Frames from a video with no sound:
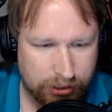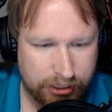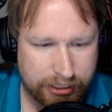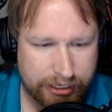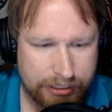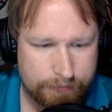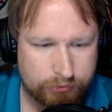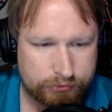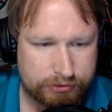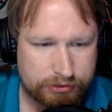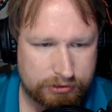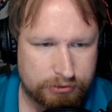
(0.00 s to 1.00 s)
unable
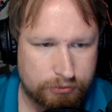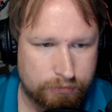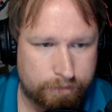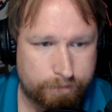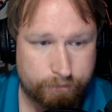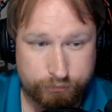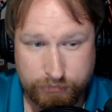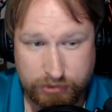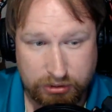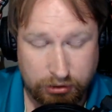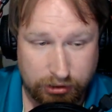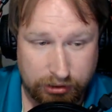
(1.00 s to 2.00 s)
to
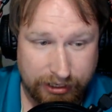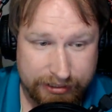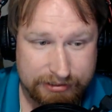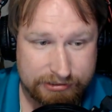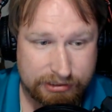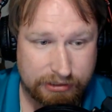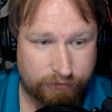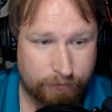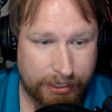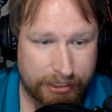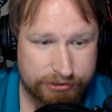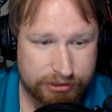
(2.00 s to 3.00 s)
collect this
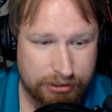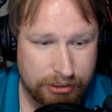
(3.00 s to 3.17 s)
information,